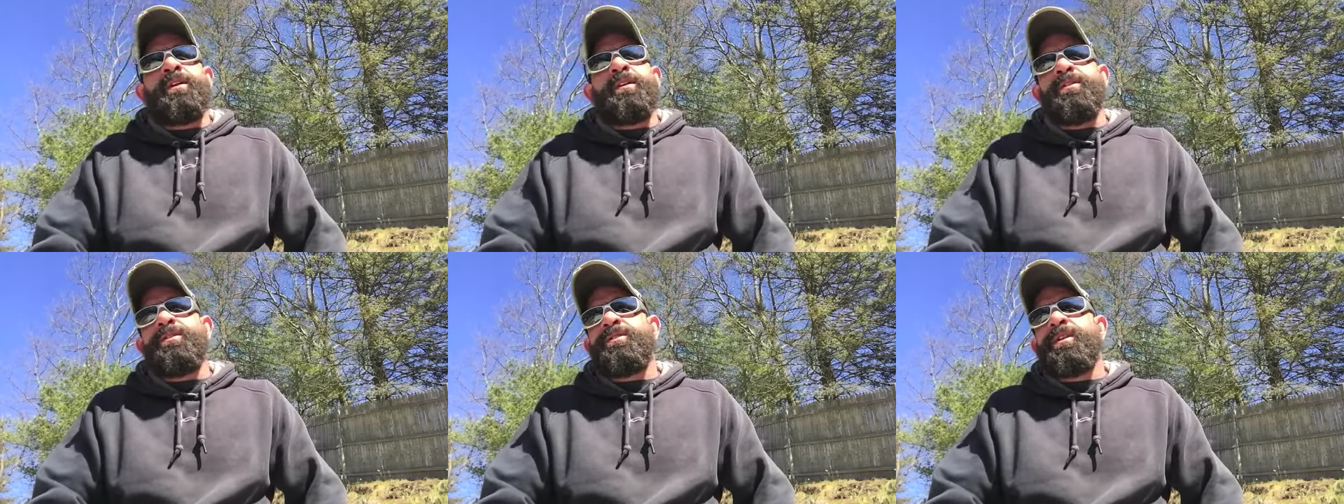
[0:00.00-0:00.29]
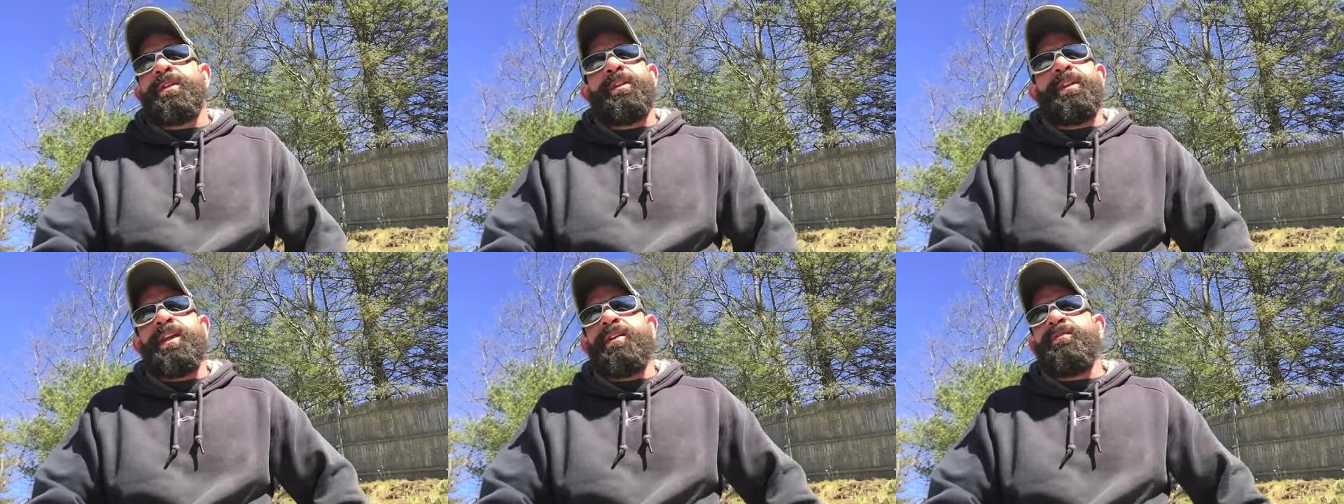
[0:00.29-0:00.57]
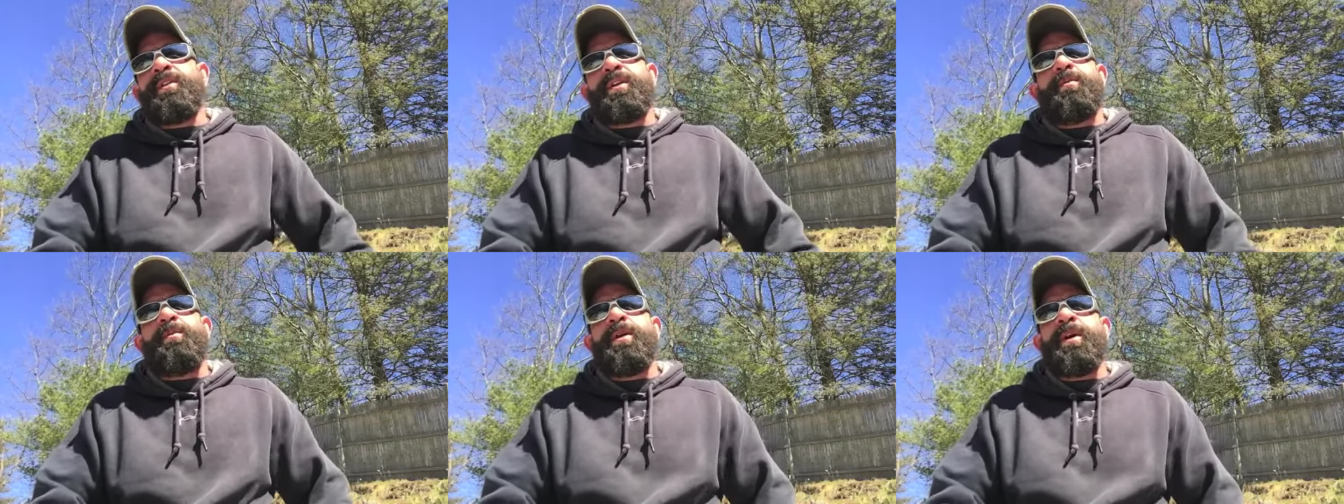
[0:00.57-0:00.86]
Just to
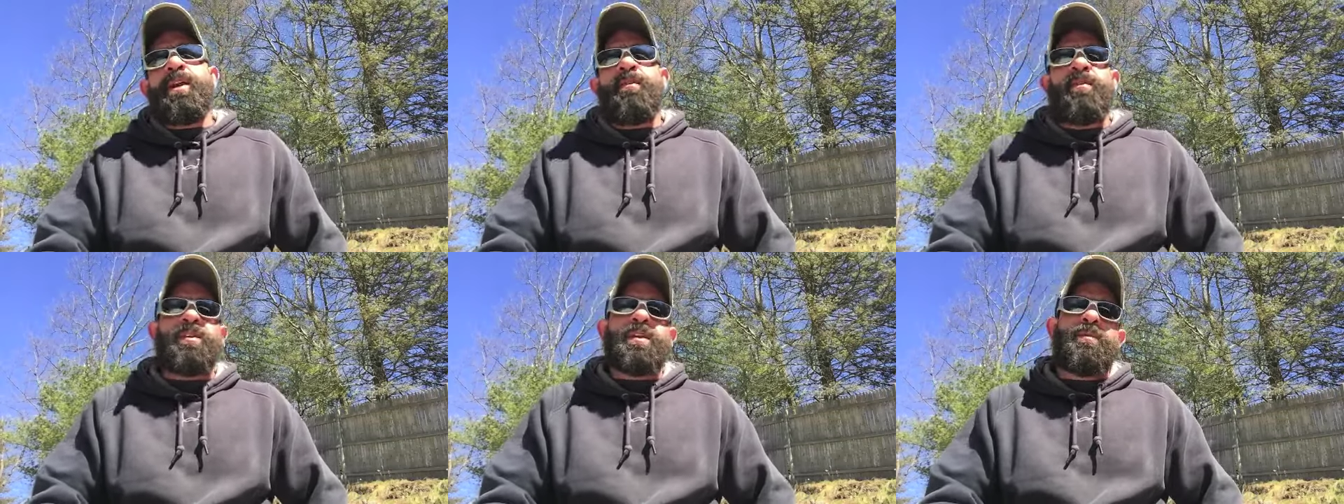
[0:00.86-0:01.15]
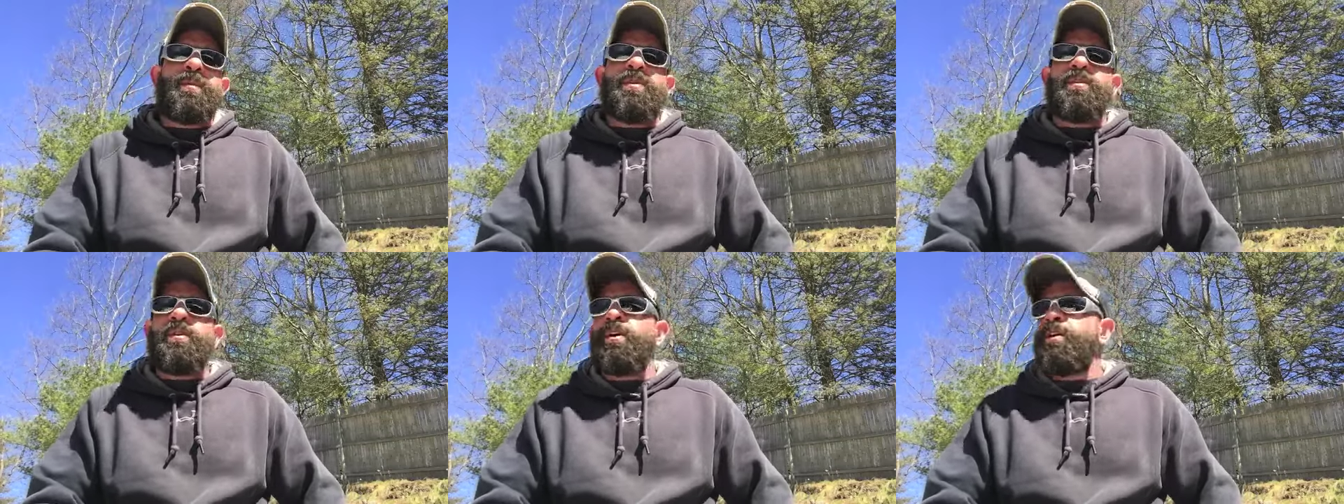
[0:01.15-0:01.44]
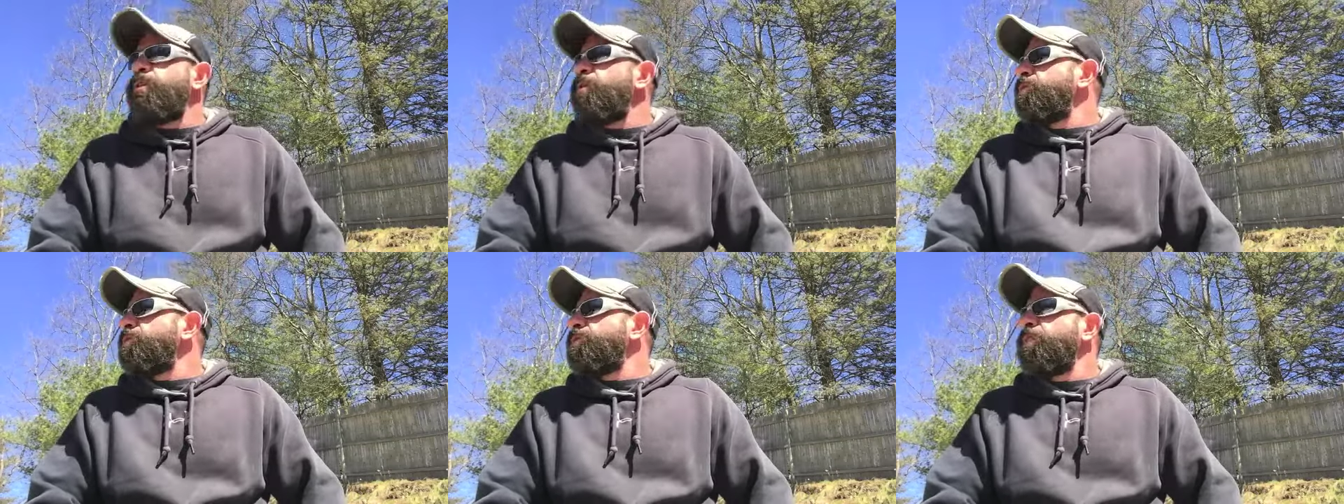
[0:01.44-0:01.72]
leave a command. Every time the
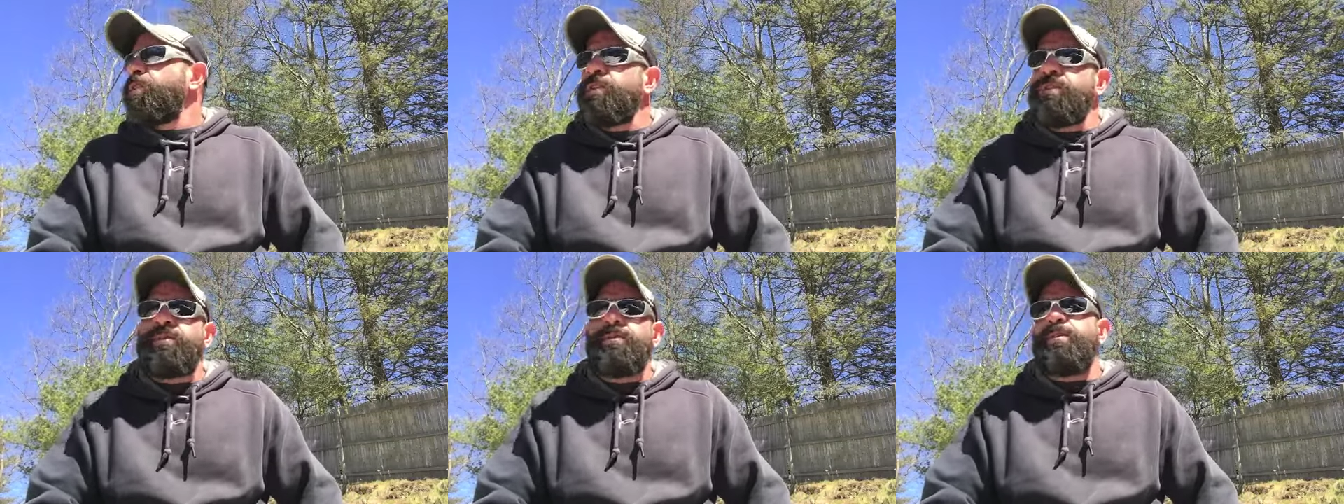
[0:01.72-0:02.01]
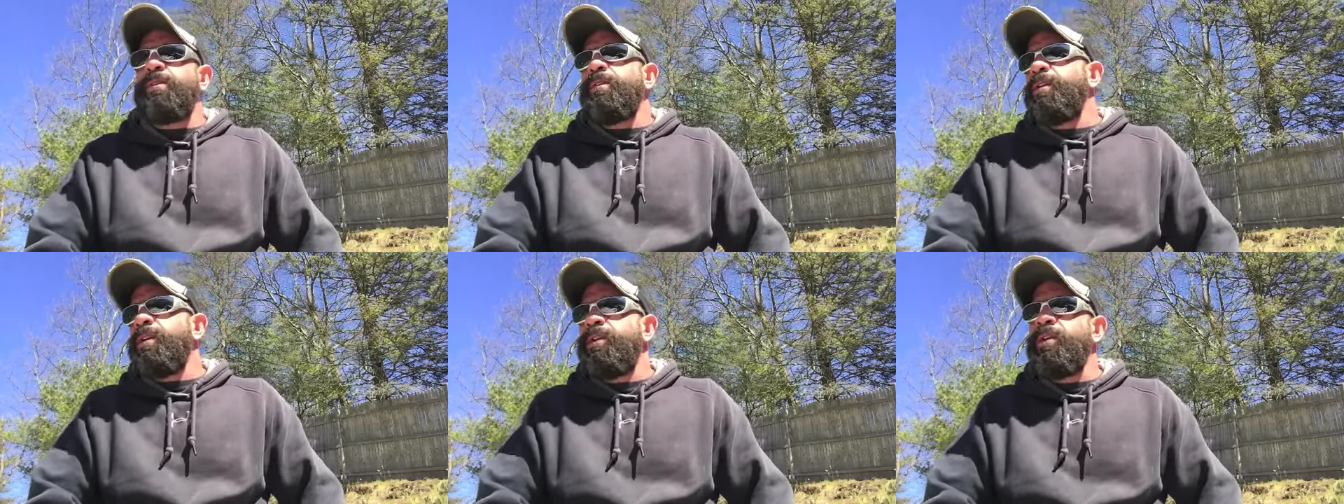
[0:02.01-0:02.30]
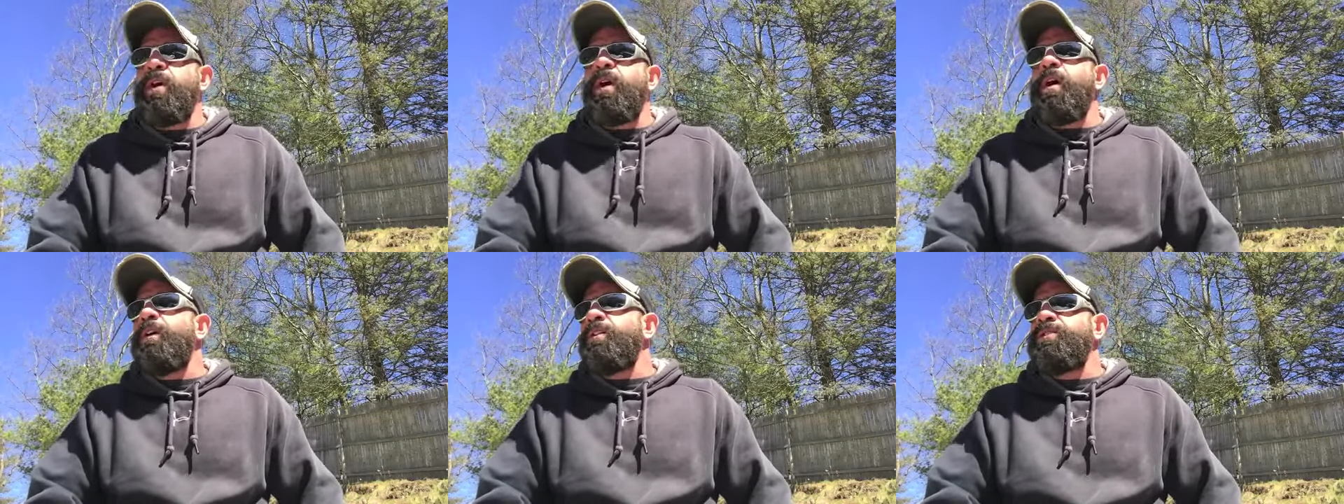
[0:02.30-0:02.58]
dog goes to
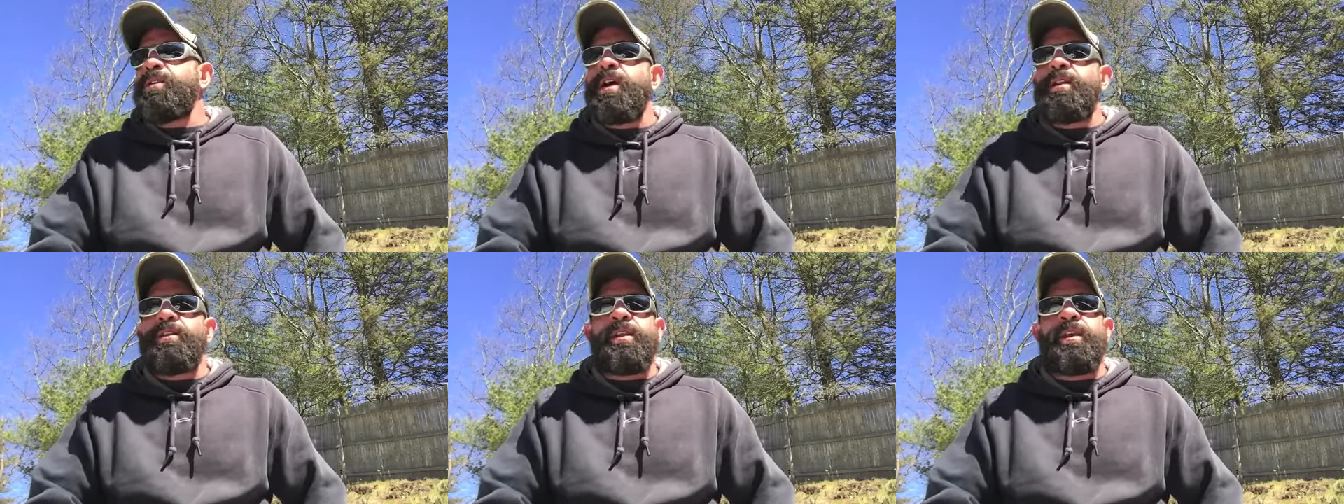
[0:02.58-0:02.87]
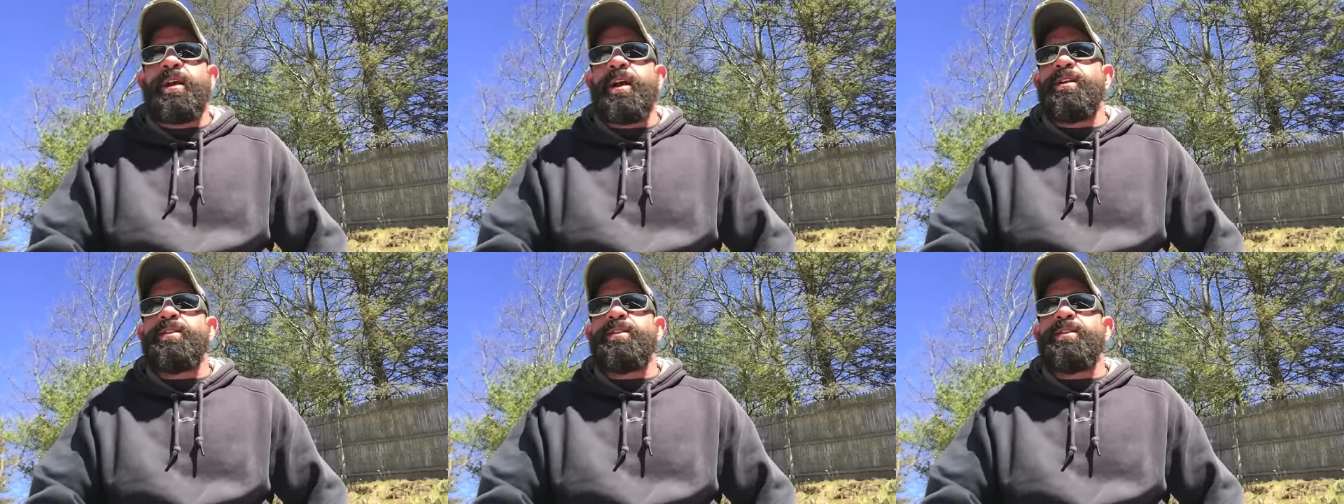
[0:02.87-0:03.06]
acknowledge that thing,